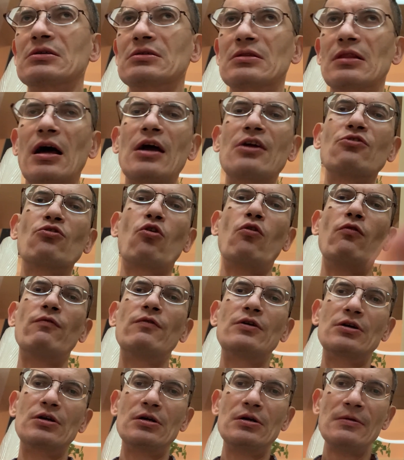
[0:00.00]
ride
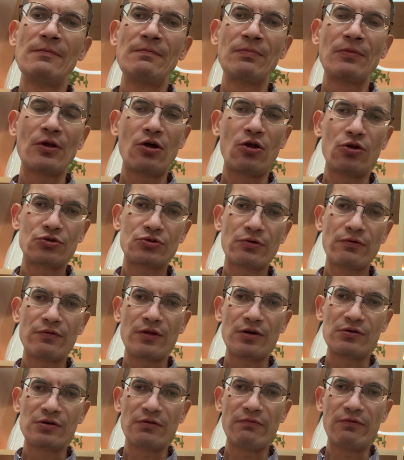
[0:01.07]
over out of
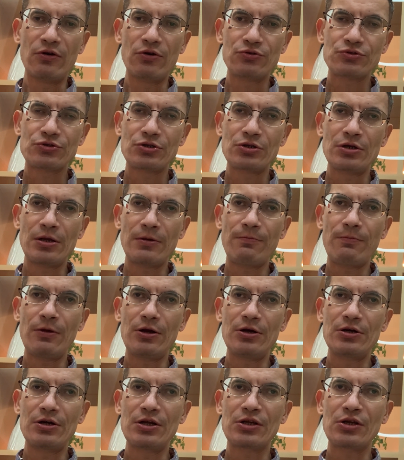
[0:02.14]
the revolutionary
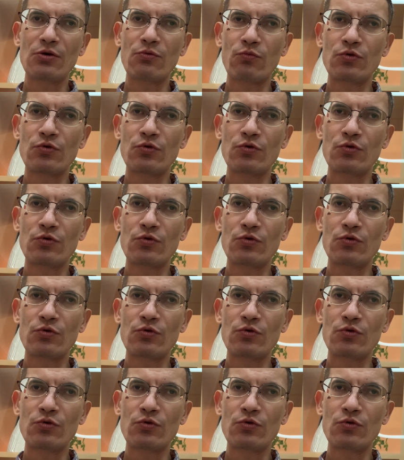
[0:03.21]
period,